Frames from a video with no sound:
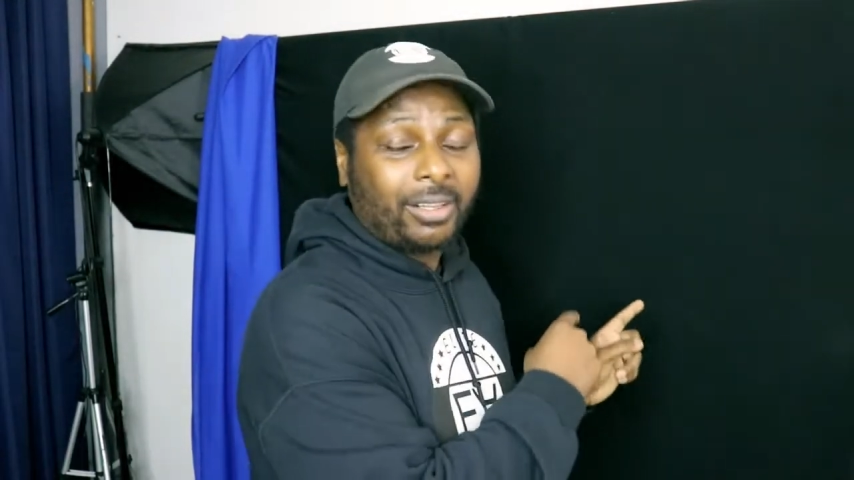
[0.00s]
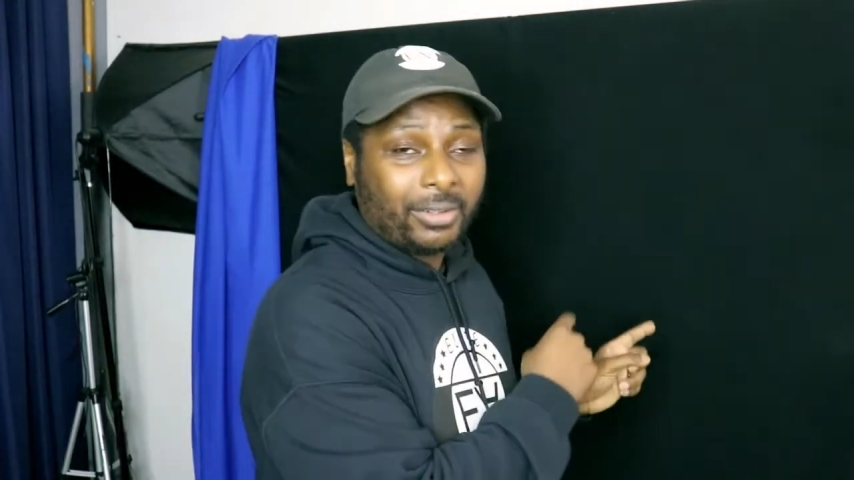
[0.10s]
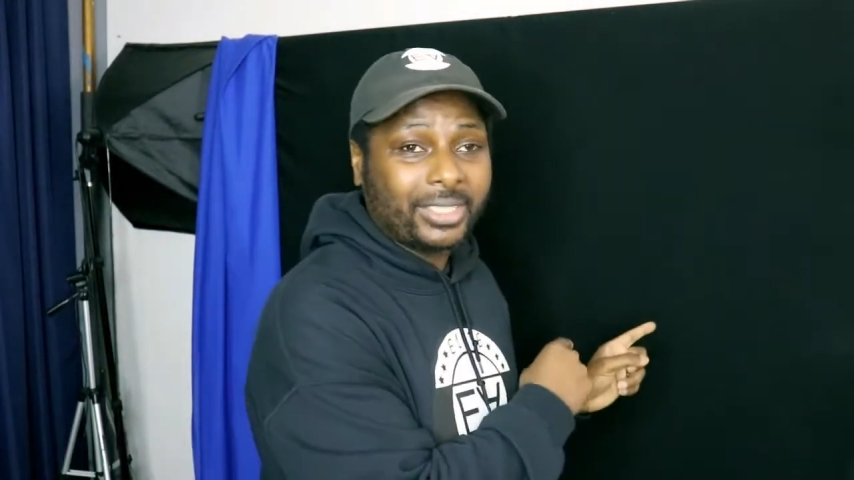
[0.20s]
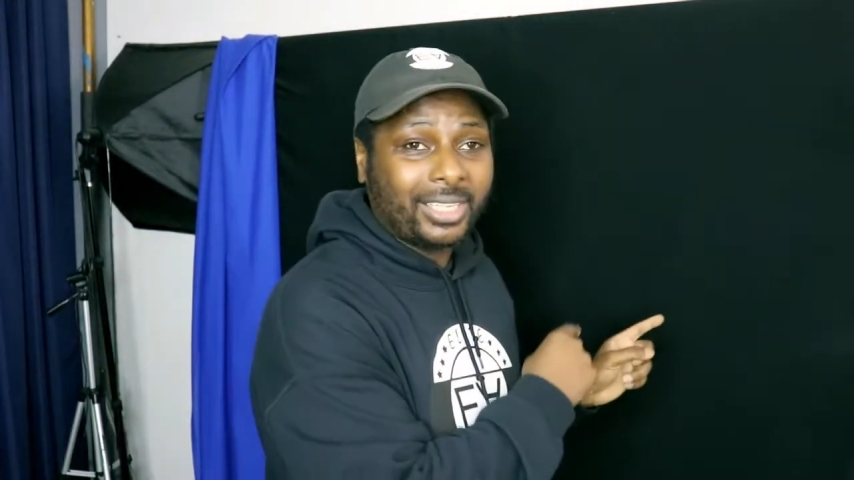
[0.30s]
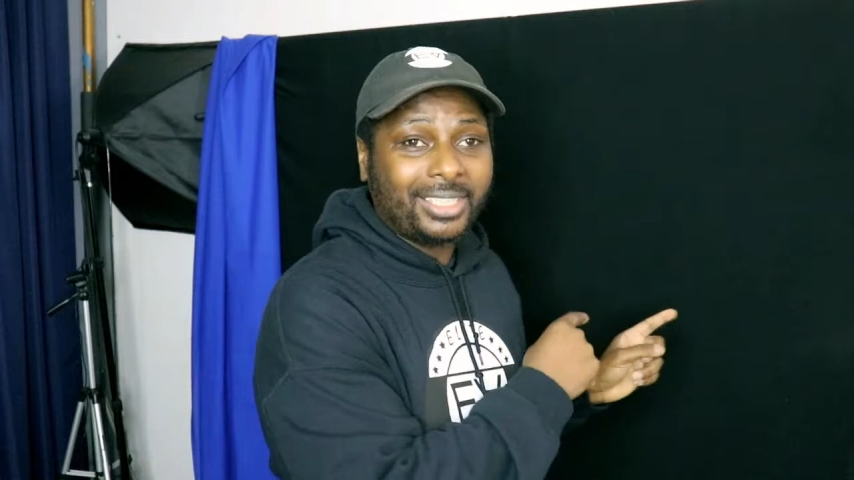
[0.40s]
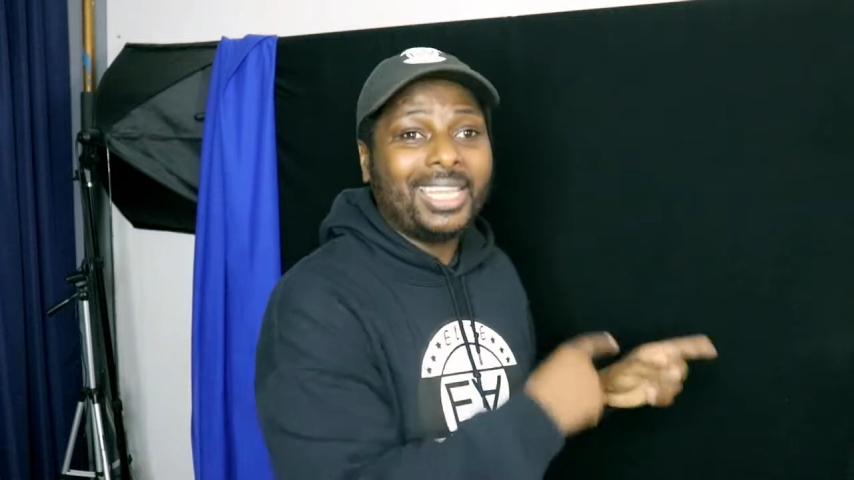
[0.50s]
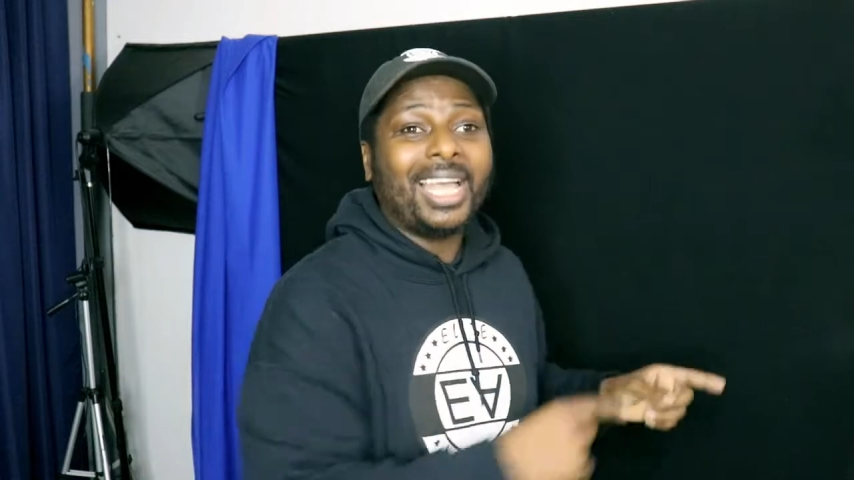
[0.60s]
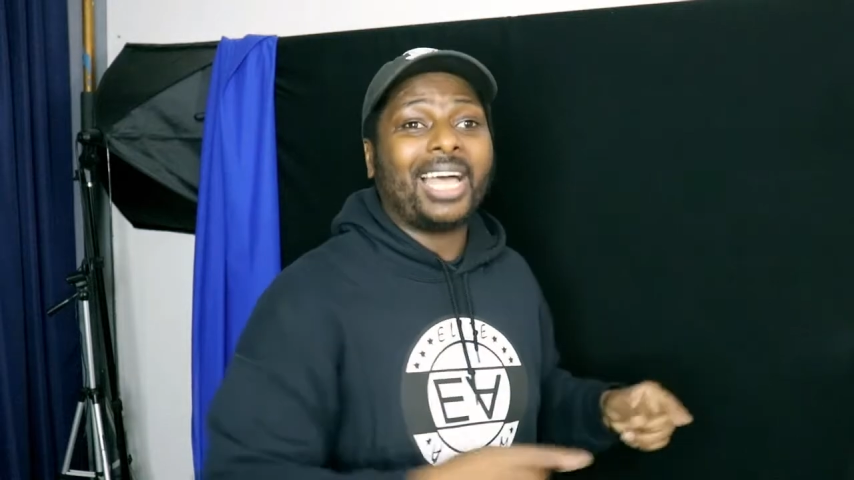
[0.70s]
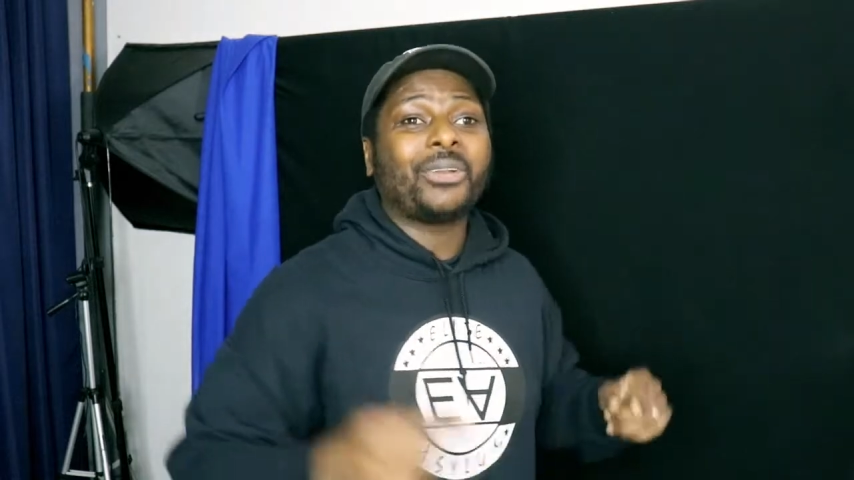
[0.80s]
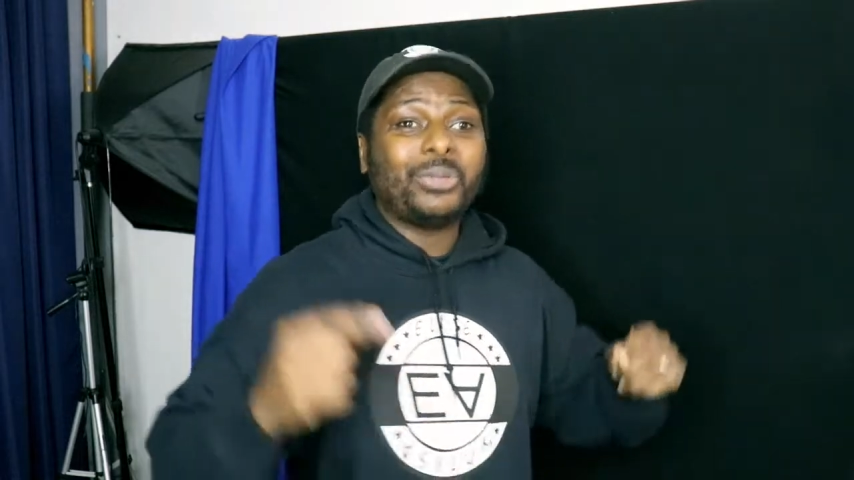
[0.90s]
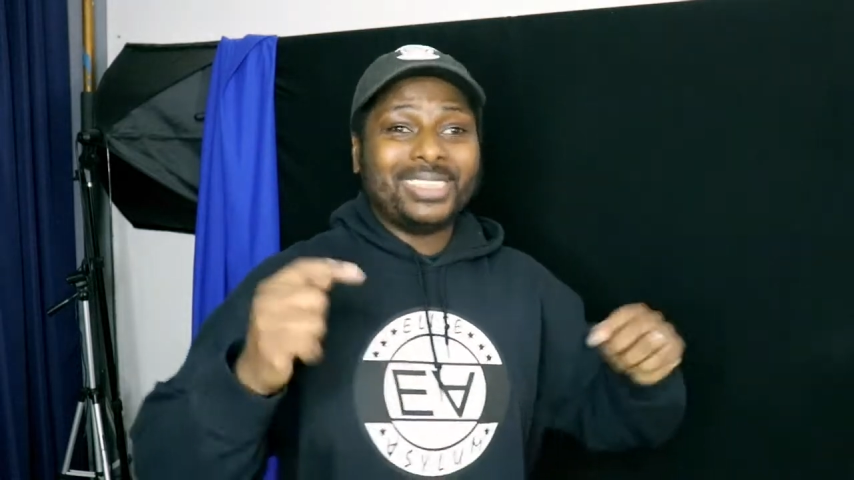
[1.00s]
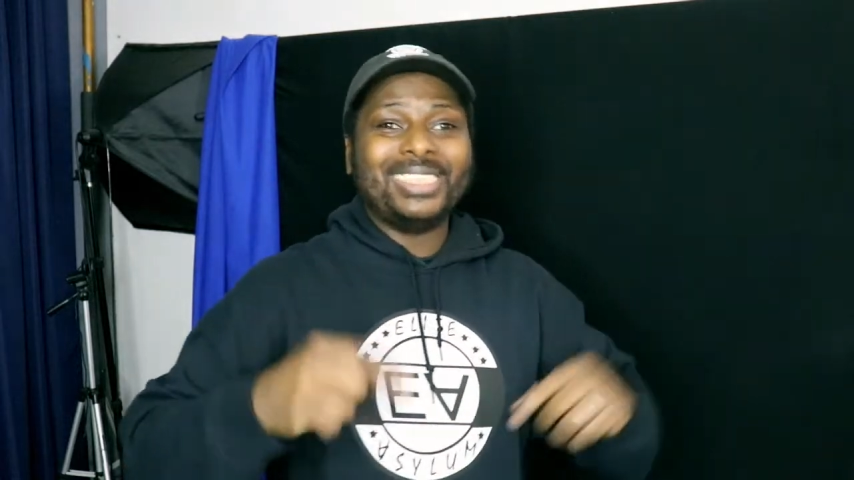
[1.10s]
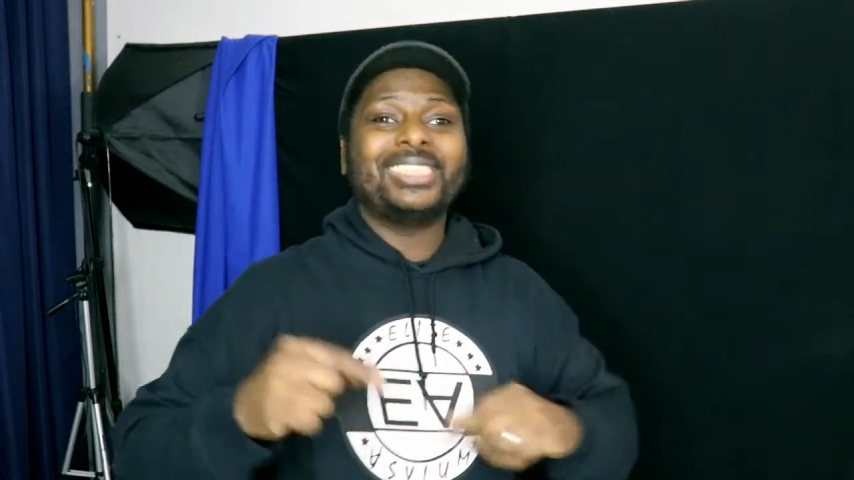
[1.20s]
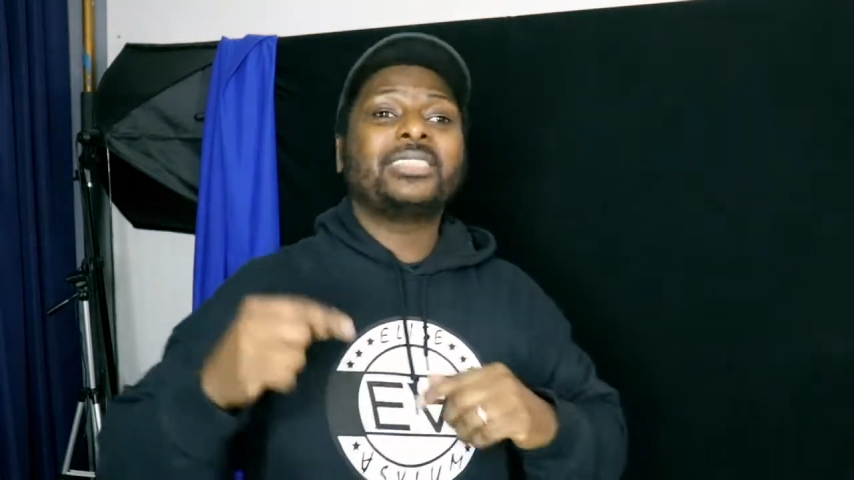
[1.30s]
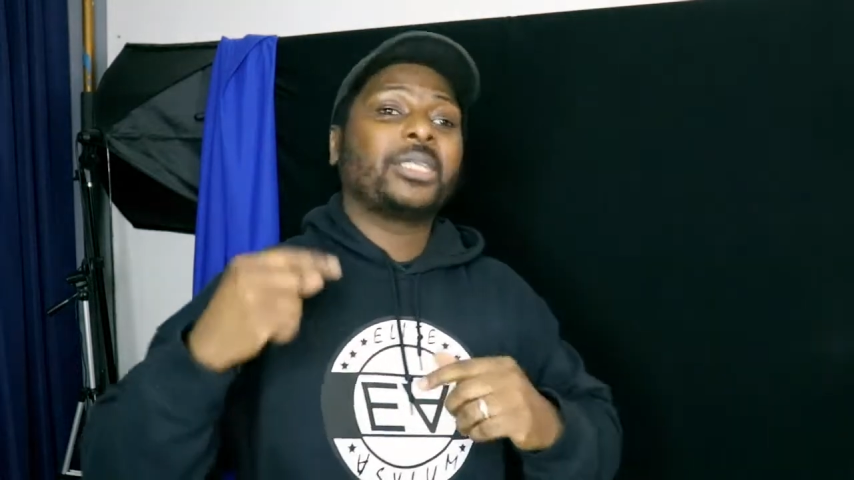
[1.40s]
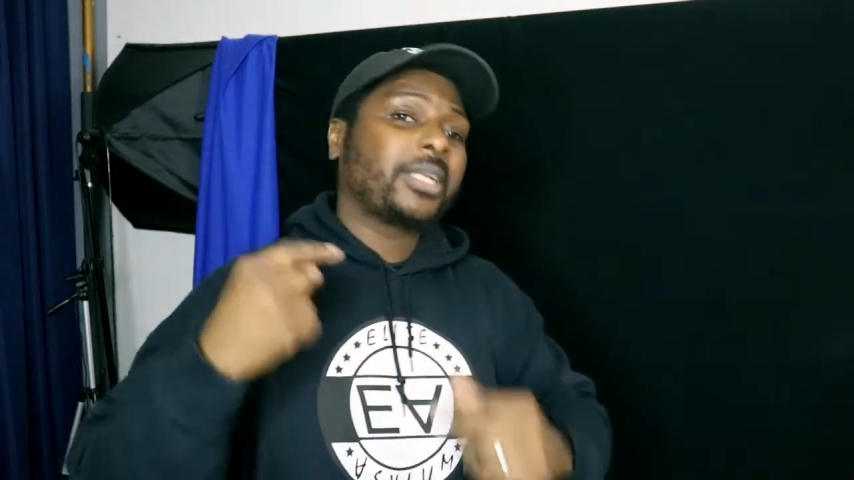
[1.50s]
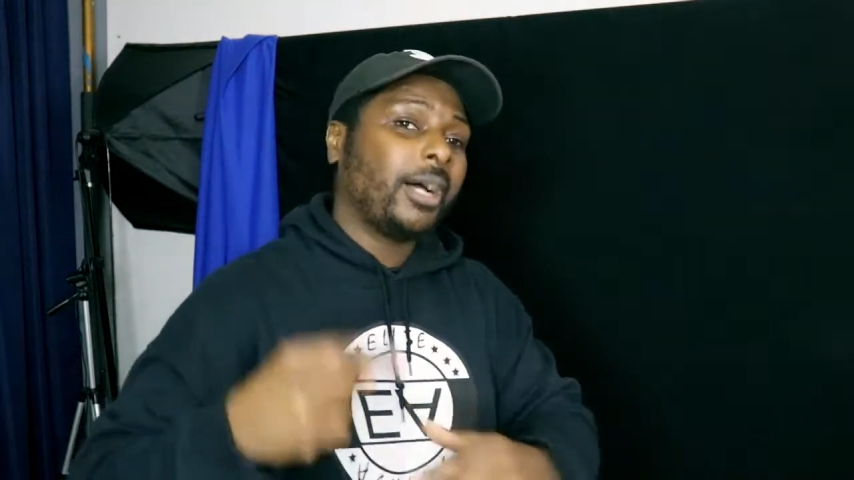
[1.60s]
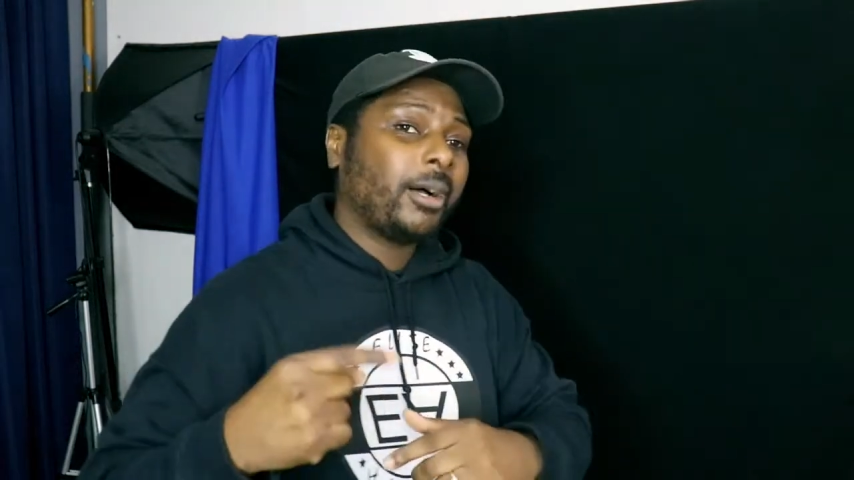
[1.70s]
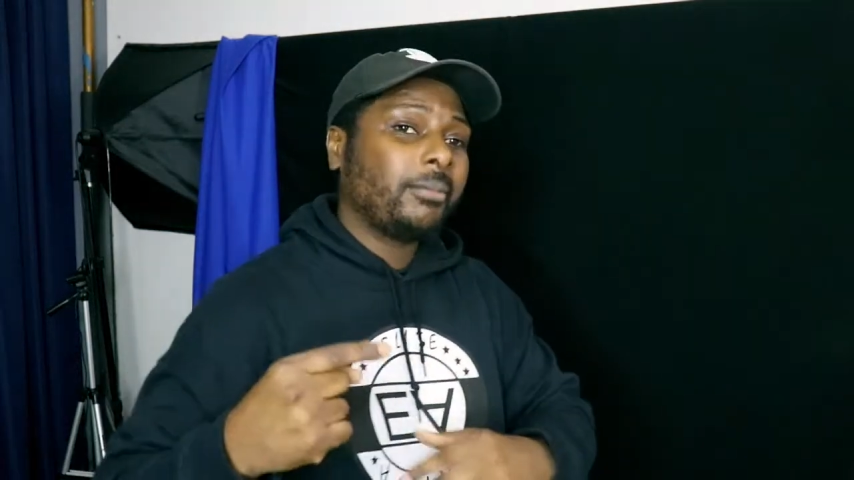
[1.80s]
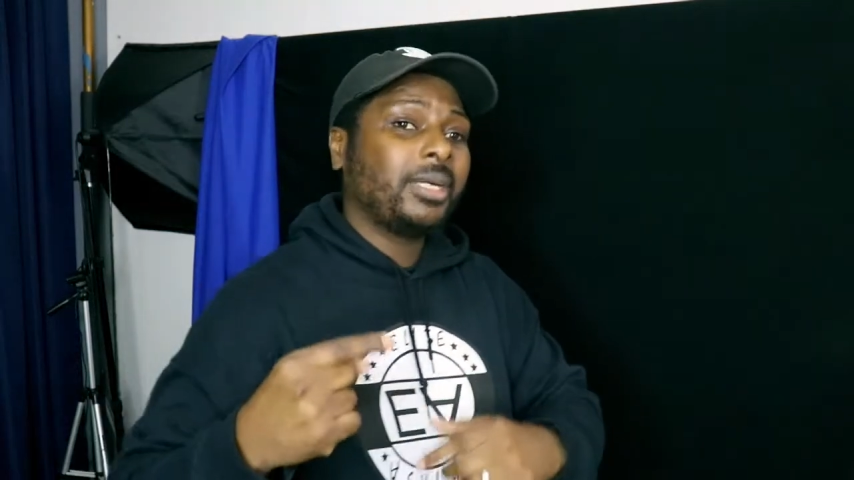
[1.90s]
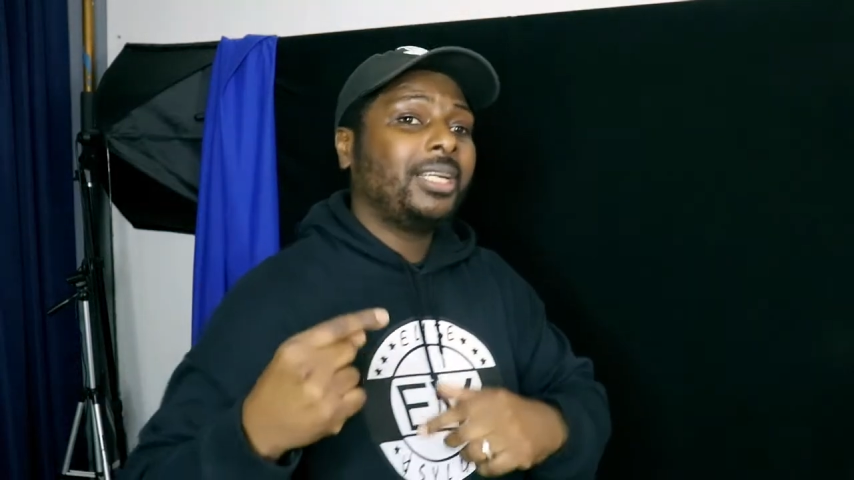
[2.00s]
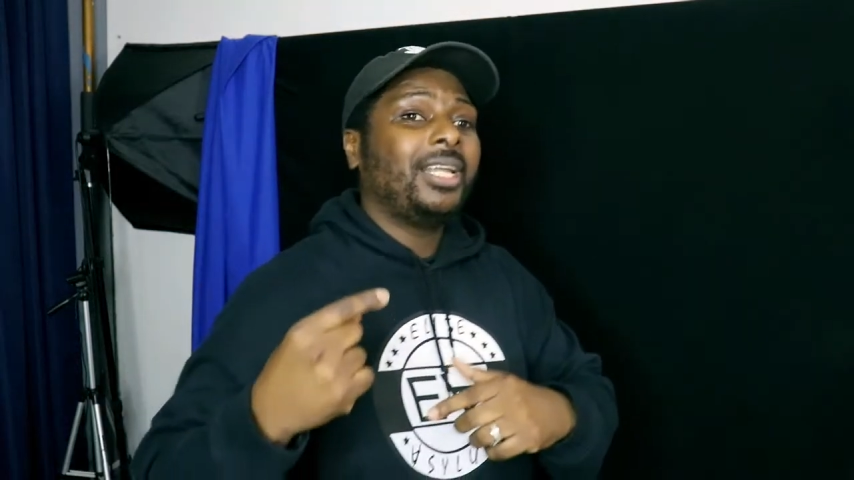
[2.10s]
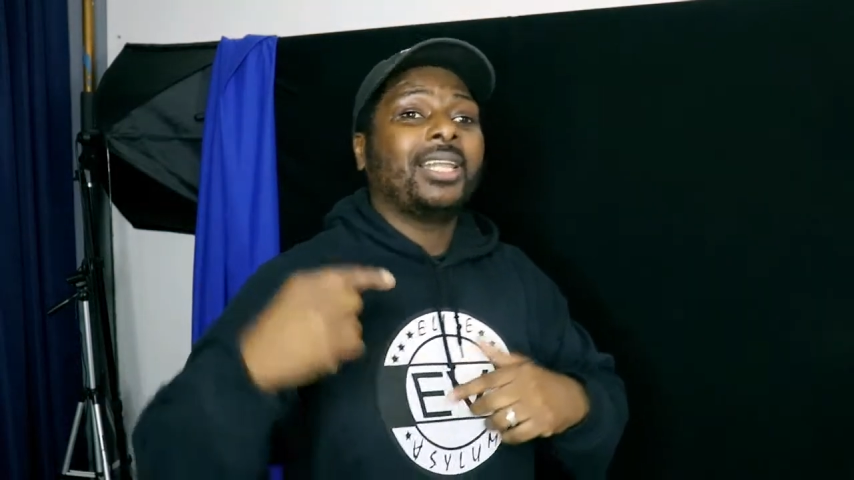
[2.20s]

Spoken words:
Okay, I don't need it to come